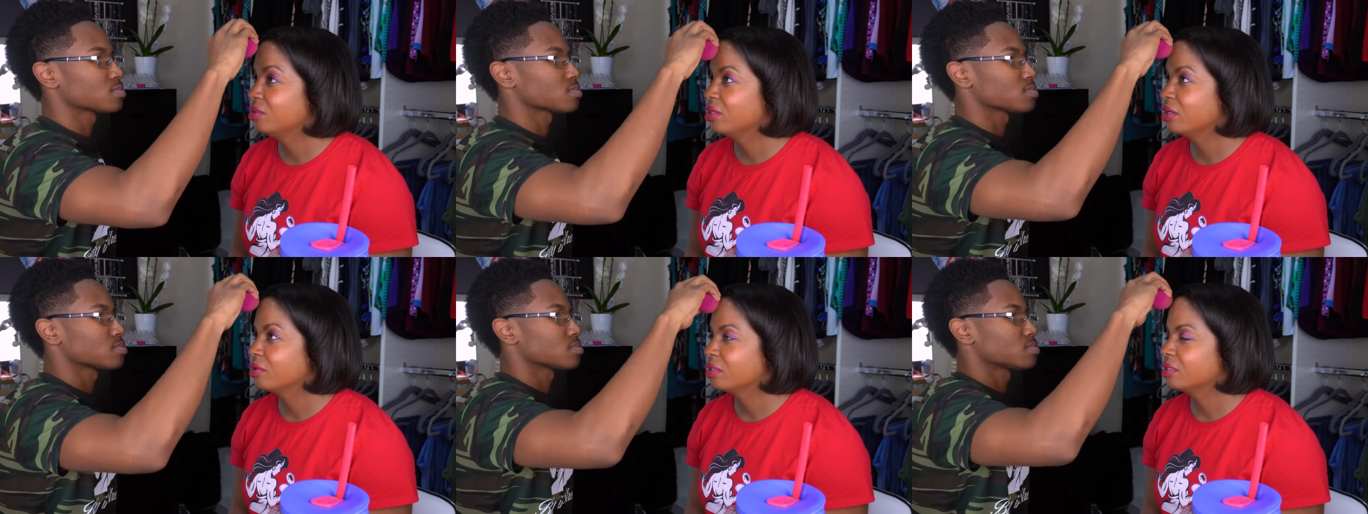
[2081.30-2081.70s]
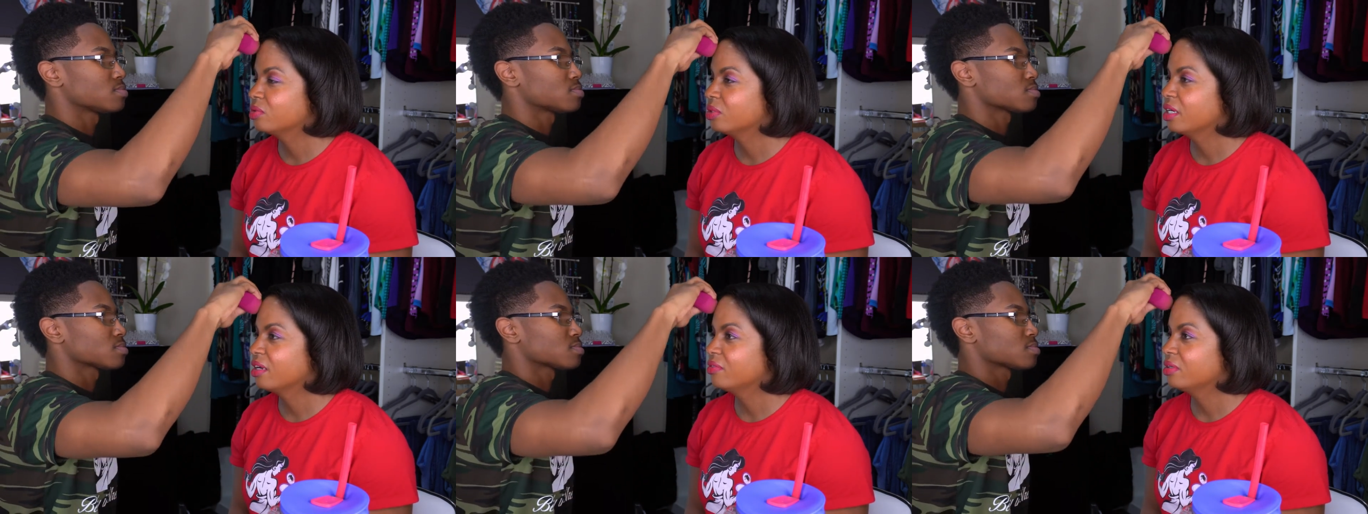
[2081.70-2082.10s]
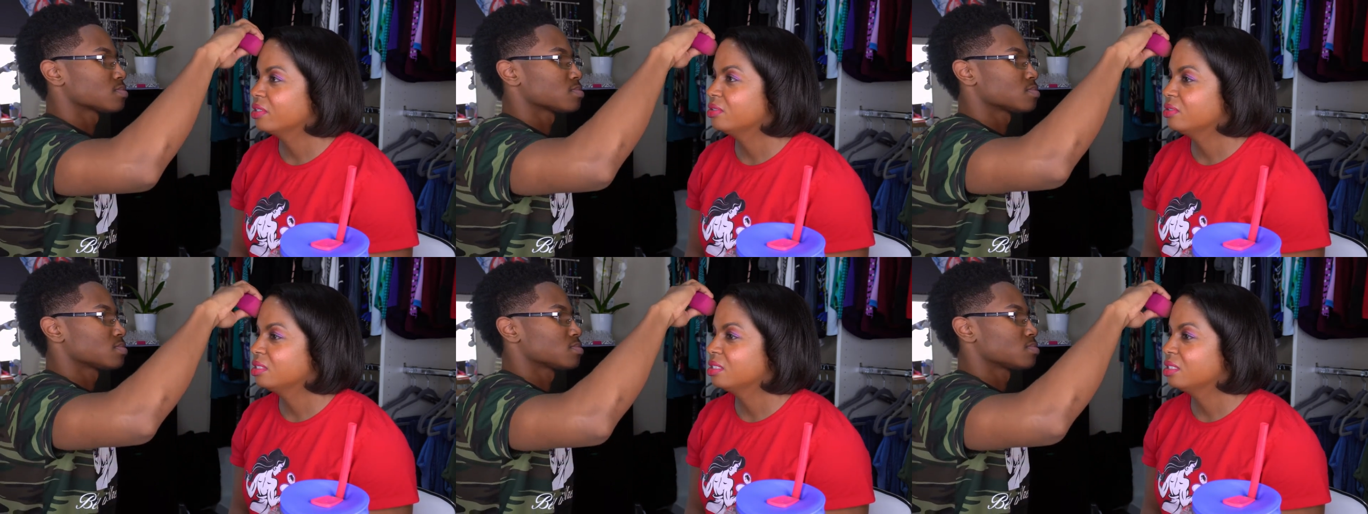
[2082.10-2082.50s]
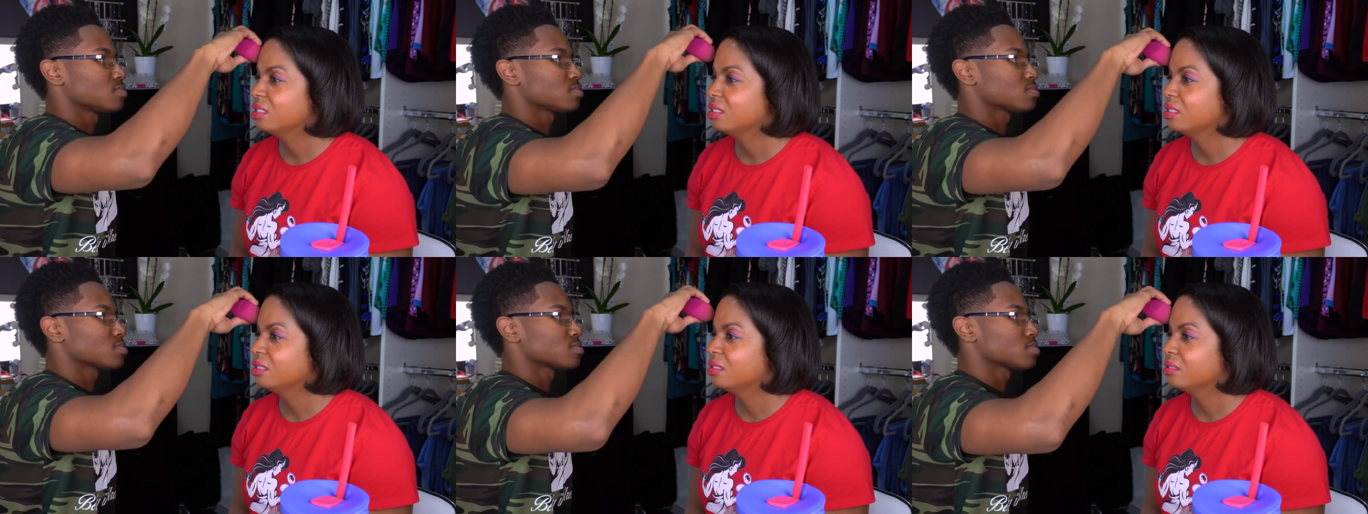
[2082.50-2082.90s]
Speaker 1: notice whenever you
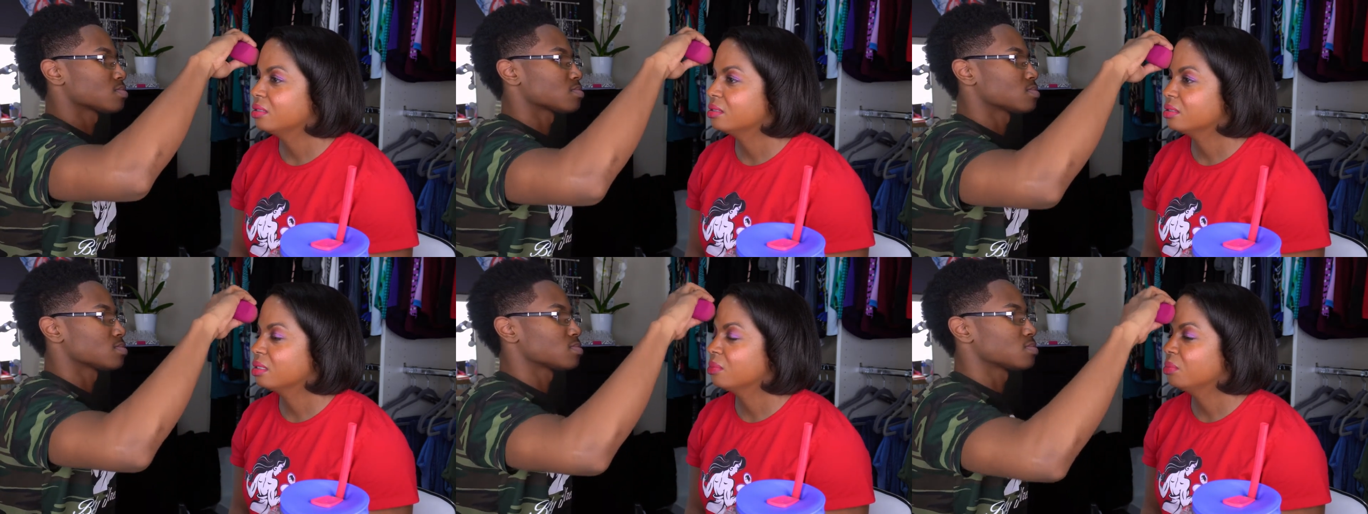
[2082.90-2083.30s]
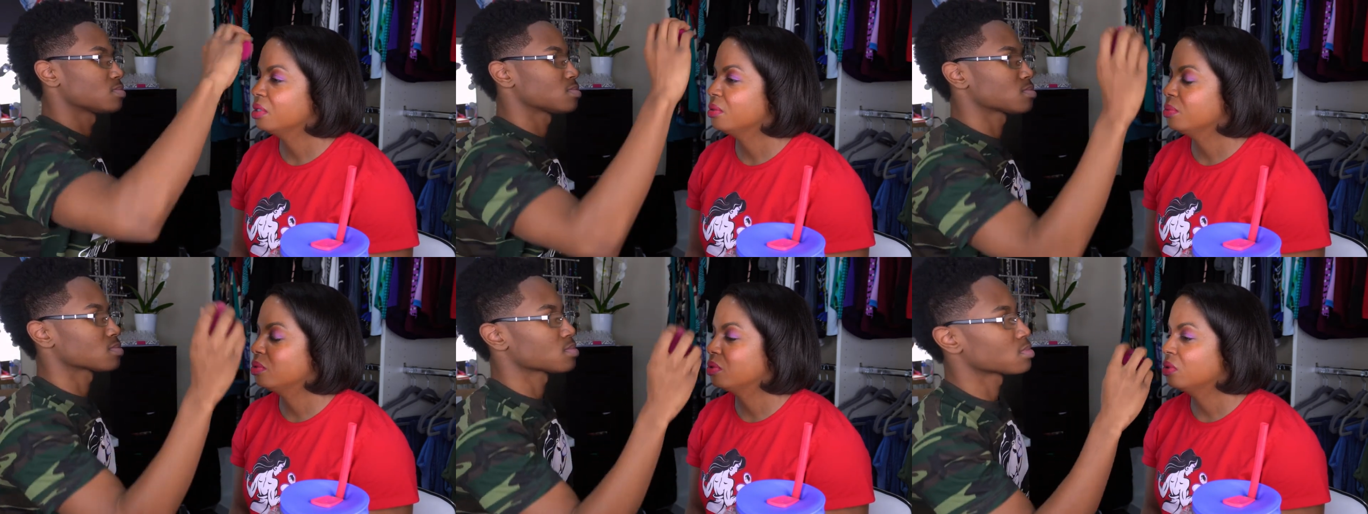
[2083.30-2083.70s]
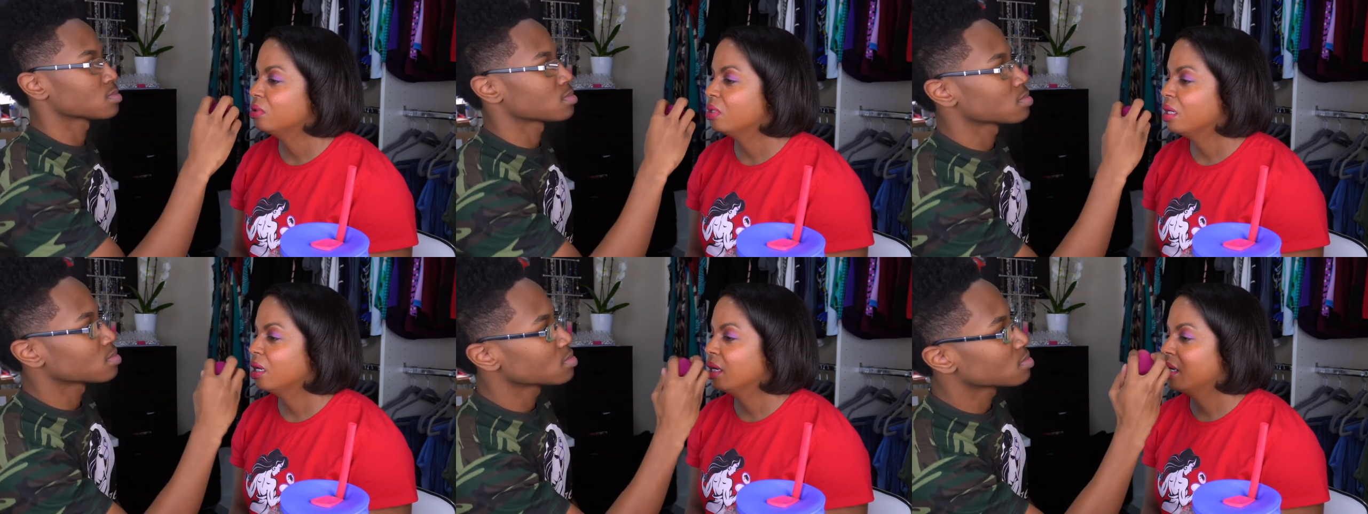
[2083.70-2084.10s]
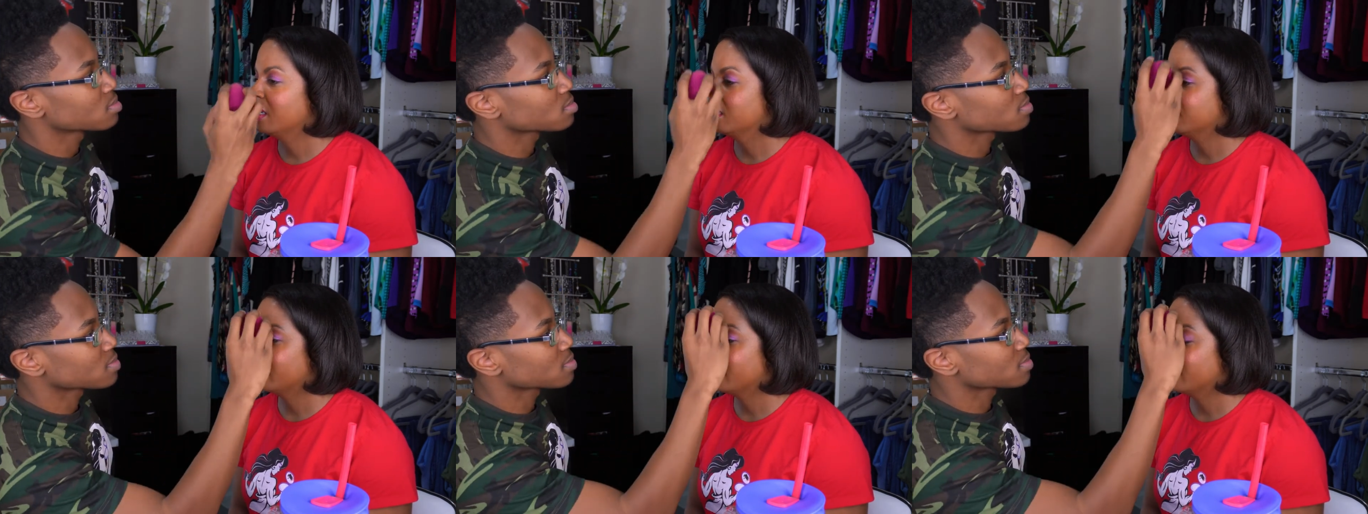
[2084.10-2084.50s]
see some people, they